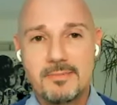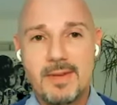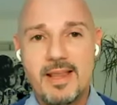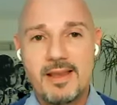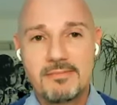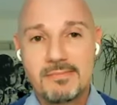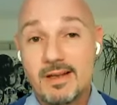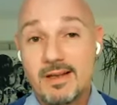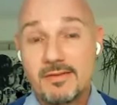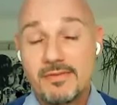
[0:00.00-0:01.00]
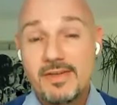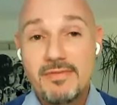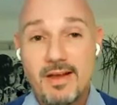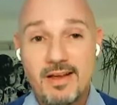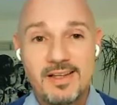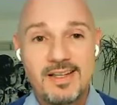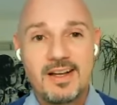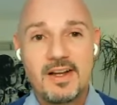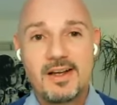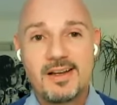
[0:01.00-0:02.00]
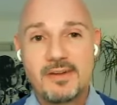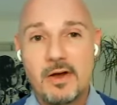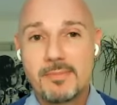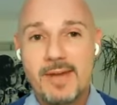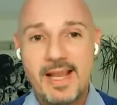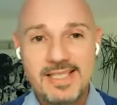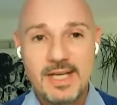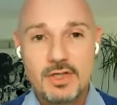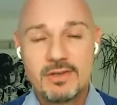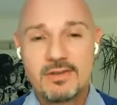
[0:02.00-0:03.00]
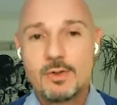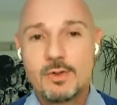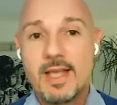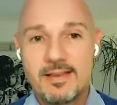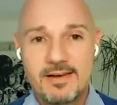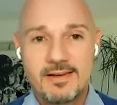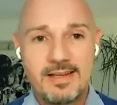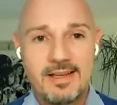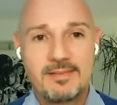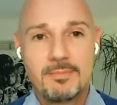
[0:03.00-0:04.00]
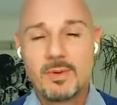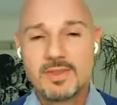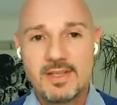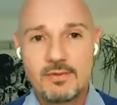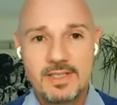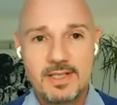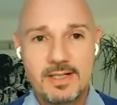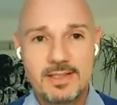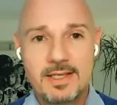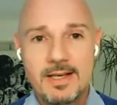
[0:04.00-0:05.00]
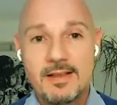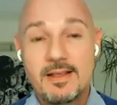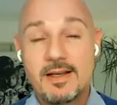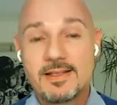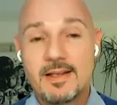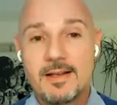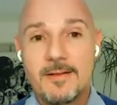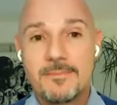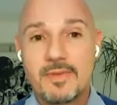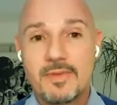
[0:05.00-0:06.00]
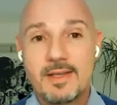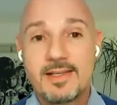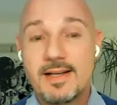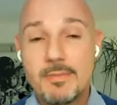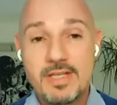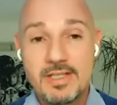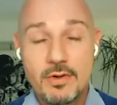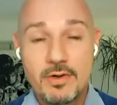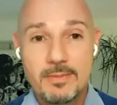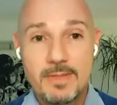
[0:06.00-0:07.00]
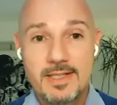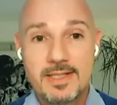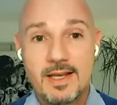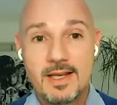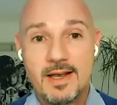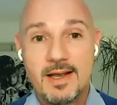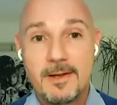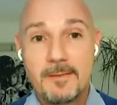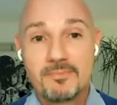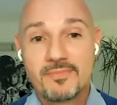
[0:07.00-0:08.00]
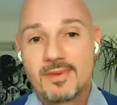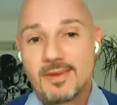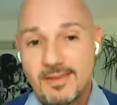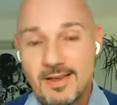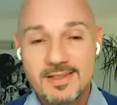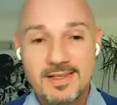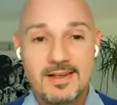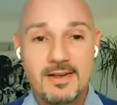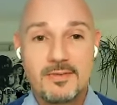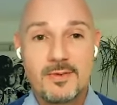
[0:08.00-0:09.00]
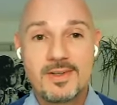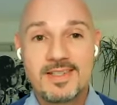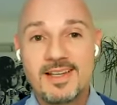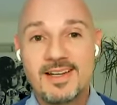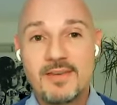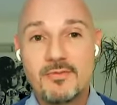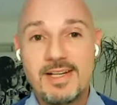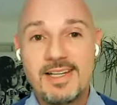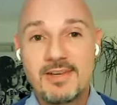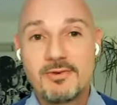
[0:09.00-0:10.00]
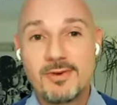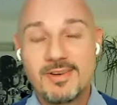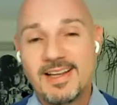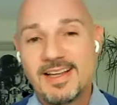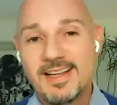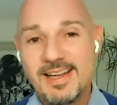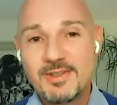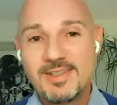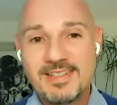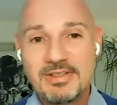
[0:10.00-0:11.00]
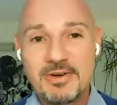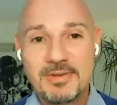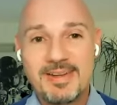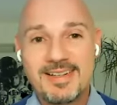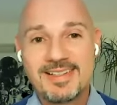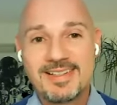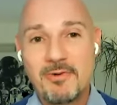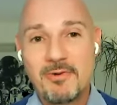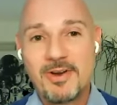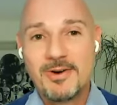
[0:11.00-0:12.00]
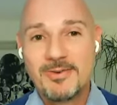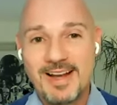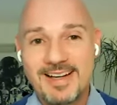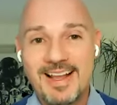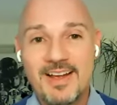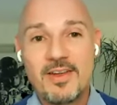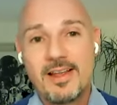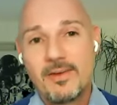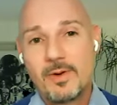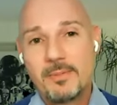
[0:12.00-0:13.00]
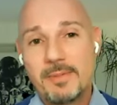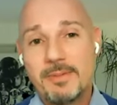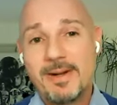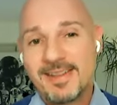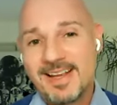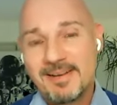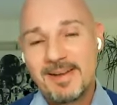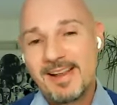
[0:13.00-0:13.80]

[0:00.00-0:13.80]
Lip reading: play FIFA on PlayStation together and post their results. There's celebrity tournaments. There's of course a really cool agency tournament going on right now where people can